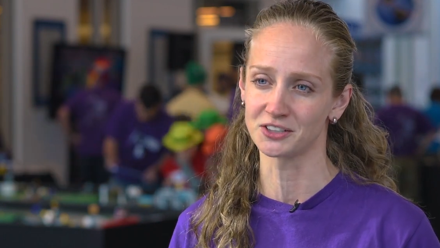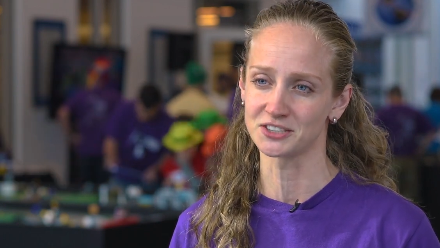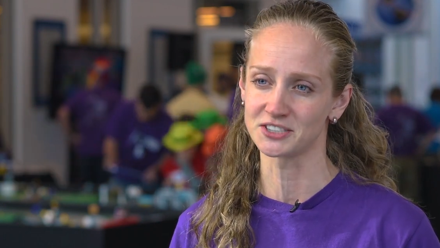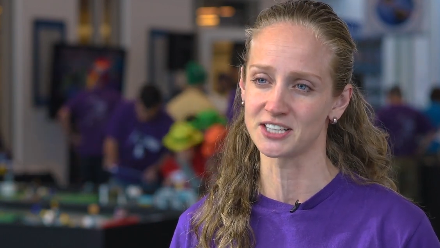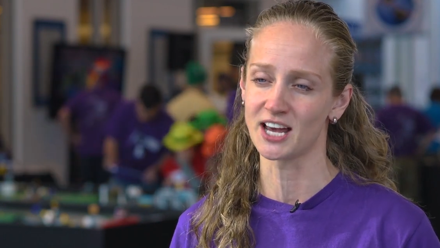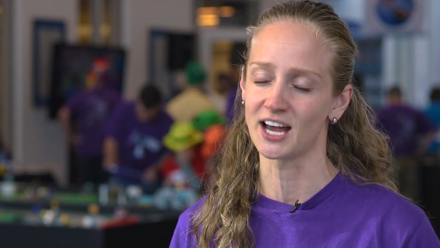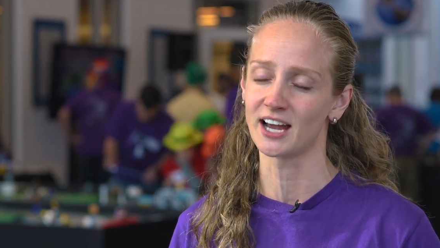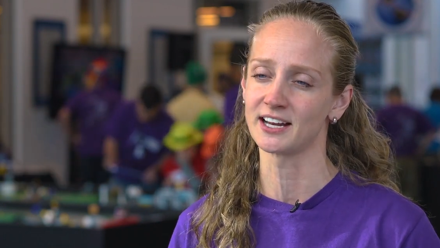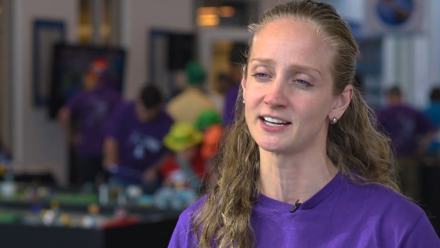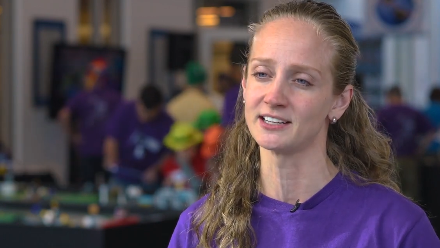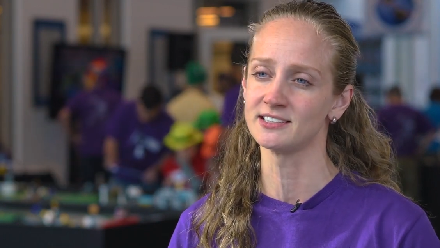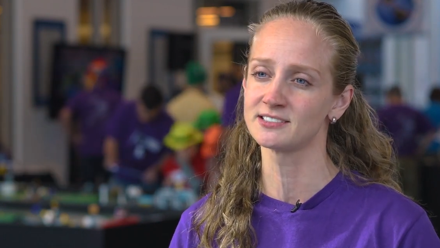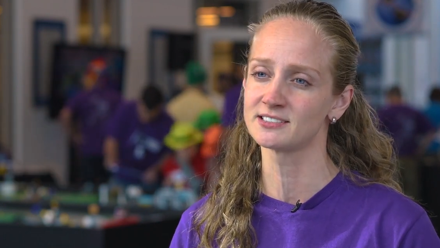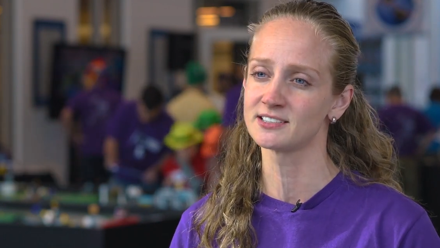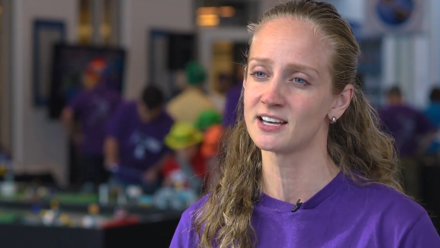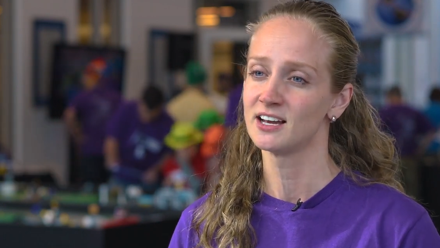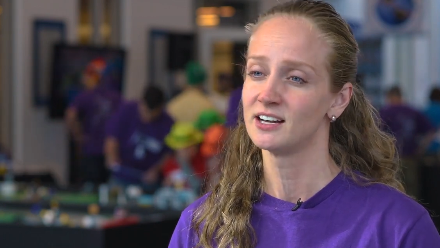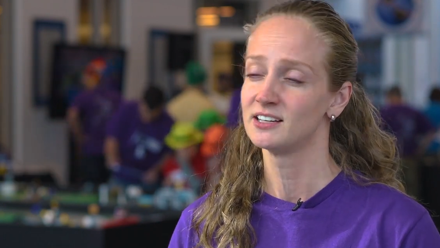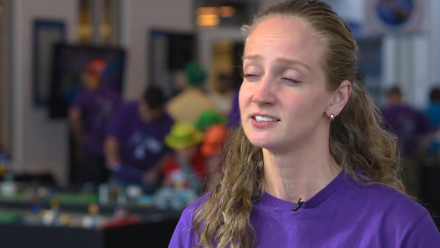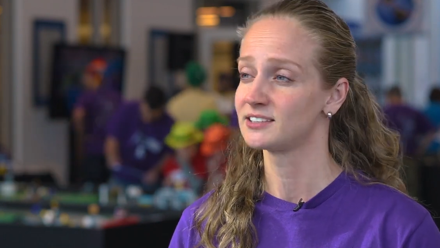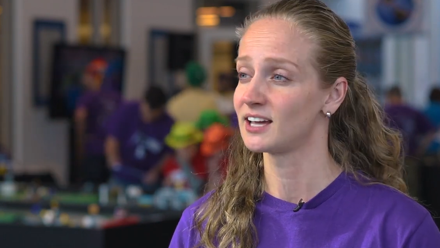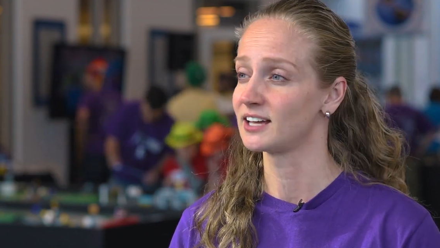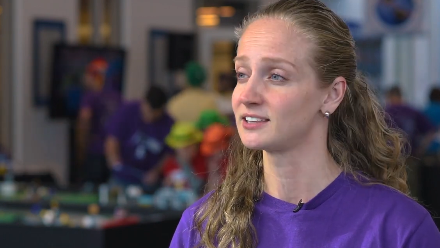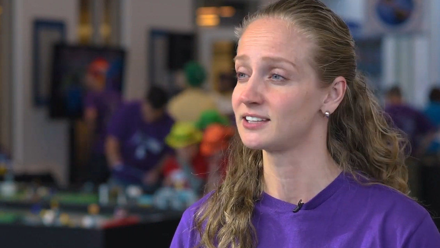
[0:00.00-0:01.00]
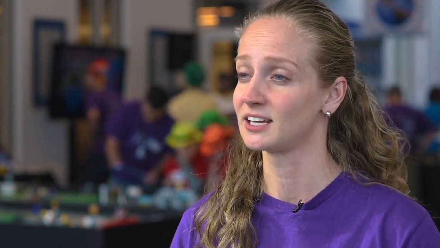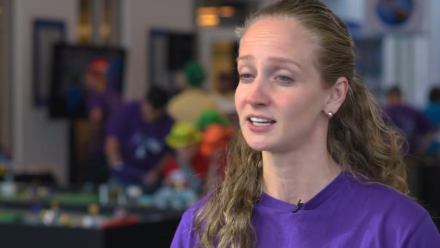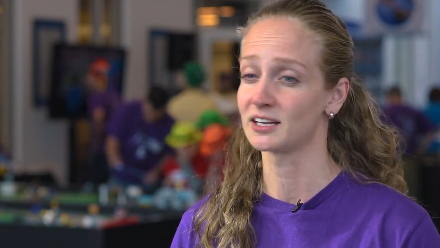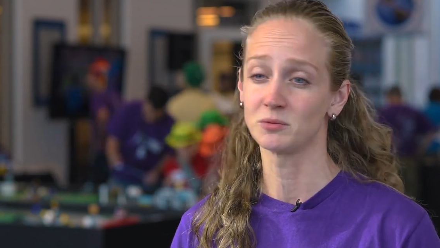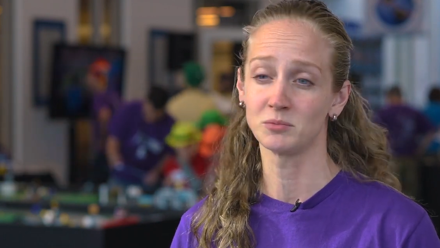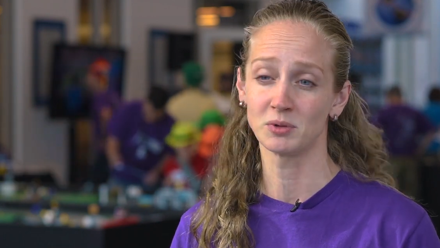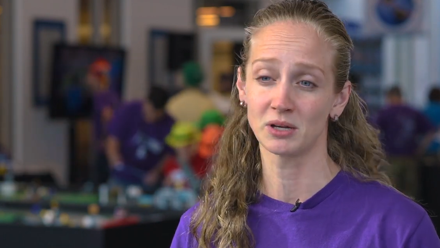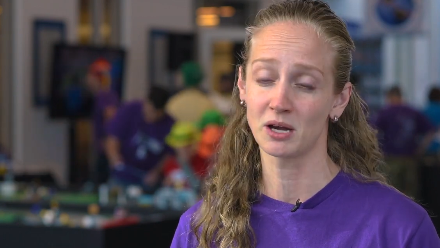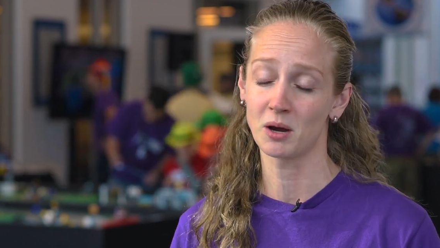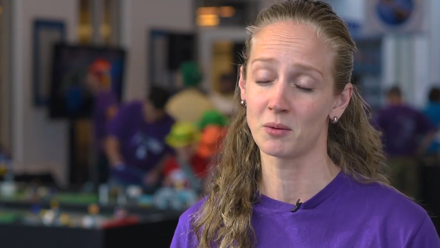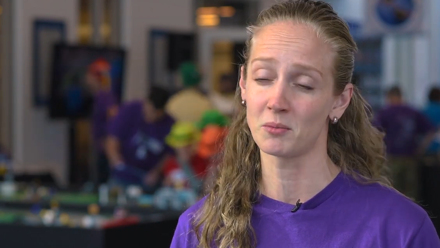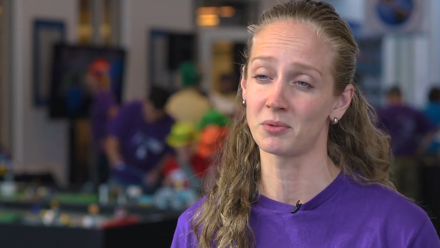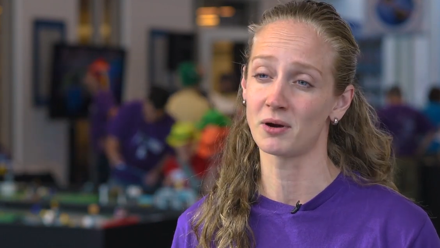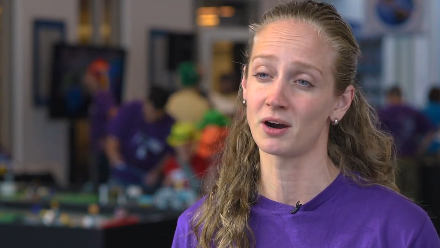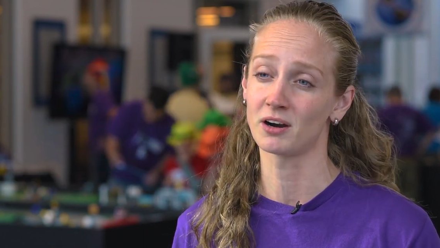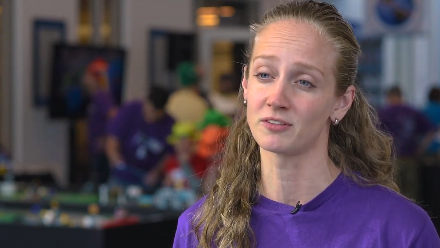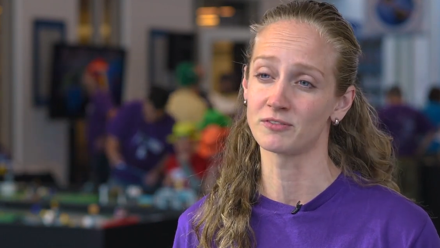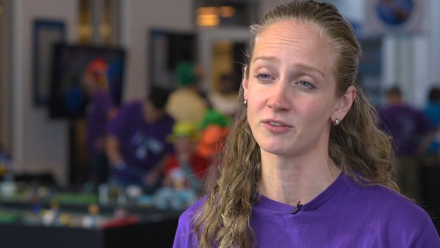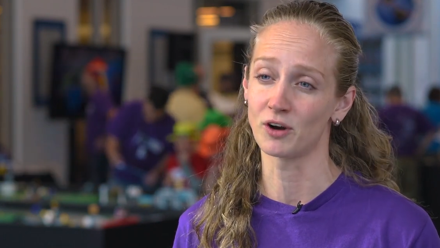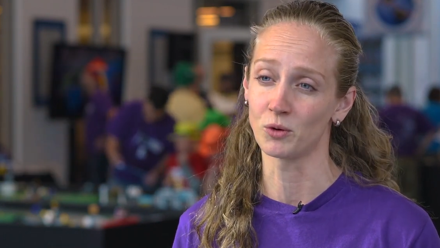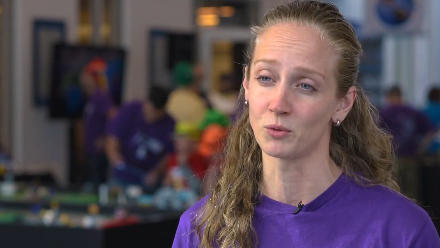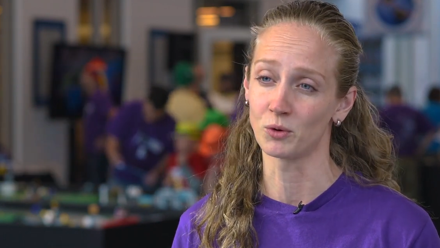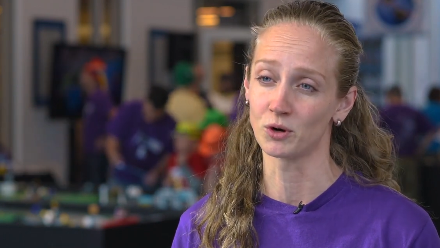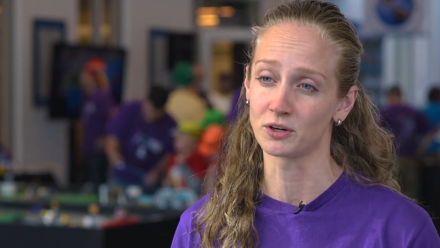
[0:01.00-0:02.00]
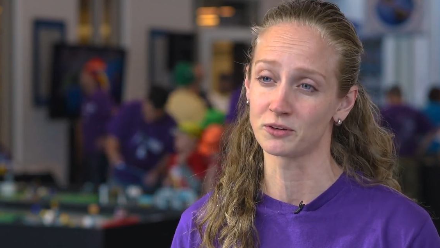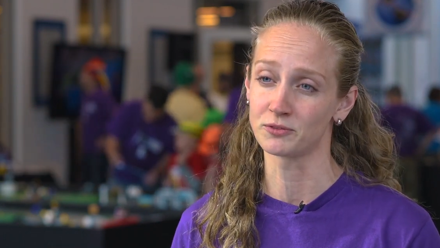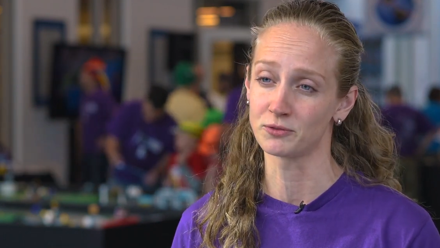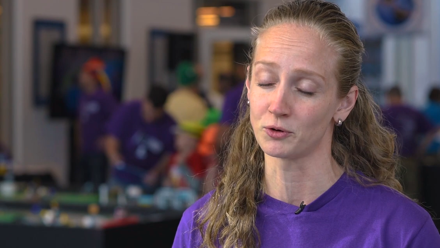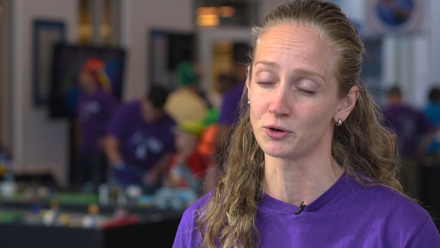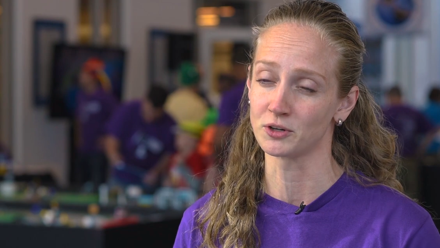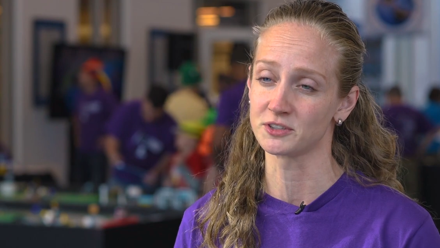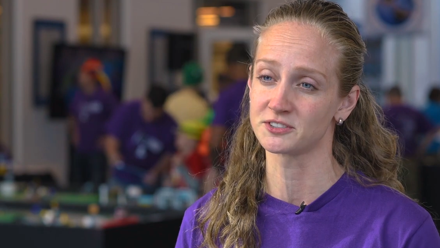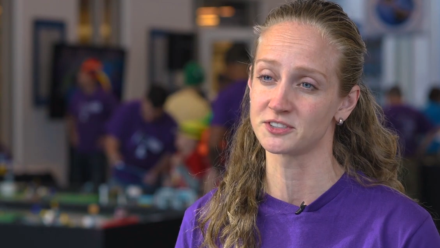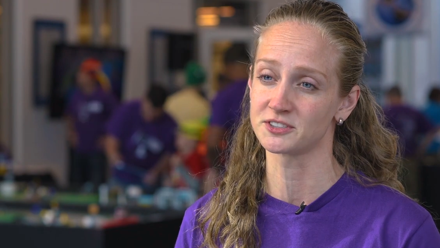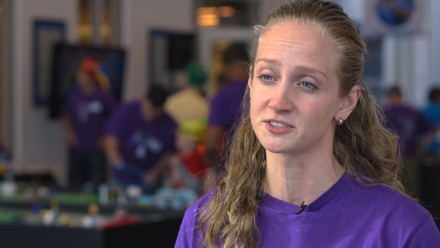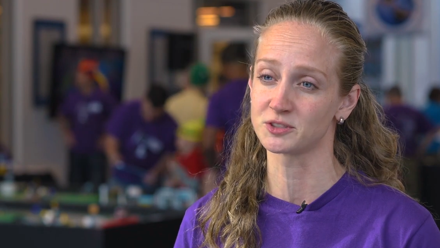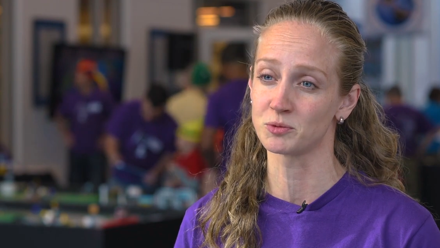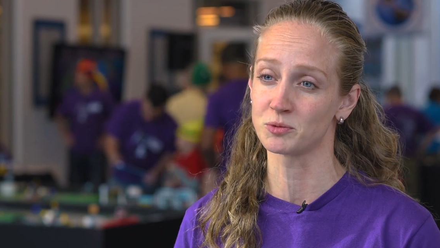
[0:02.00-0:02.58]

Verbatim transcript: or science, that they can become part of our workforce to